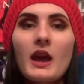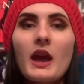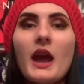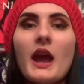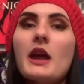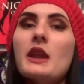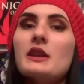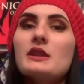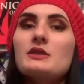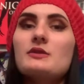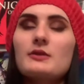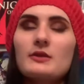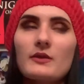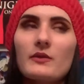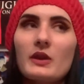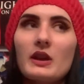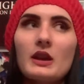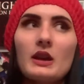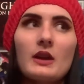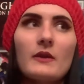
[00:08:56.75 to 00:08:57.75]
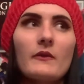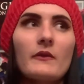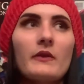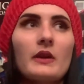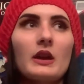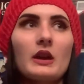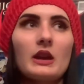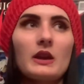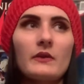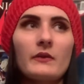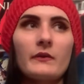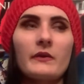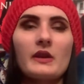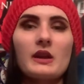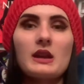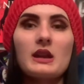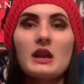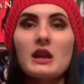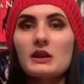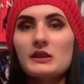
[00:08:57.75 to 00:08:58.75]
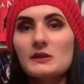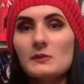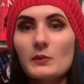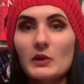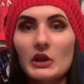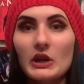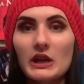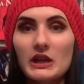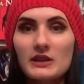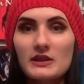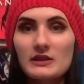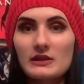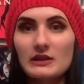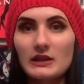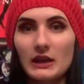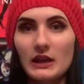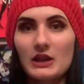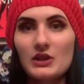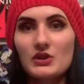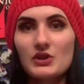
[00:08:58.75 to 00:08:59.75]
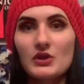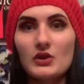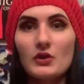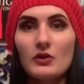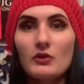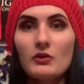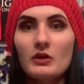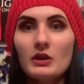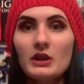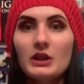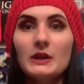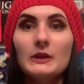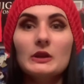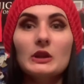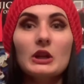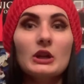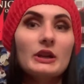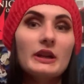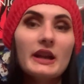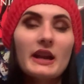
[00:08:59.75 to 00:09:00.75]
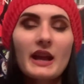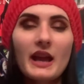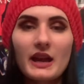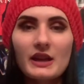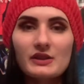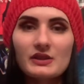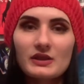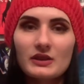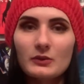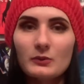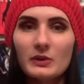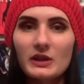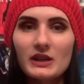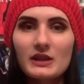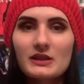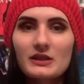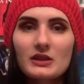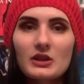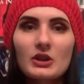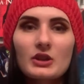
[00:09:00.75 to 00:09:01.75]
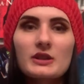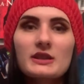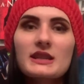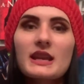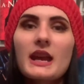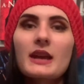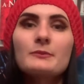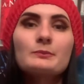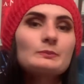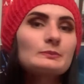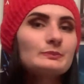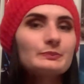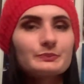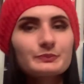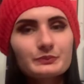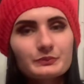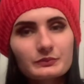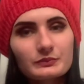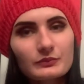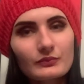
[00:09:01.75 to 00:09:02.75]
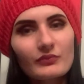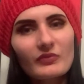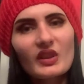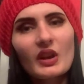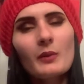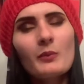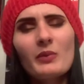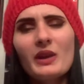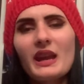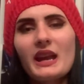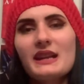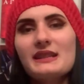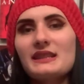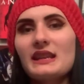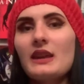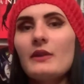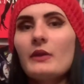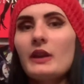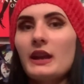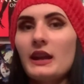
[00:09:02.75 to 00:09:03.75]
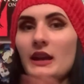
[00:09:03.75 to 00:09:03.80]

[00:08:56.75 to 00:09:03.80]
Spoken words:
and it's sort of a very fun experience to get to learn it as Louise learns it, because even in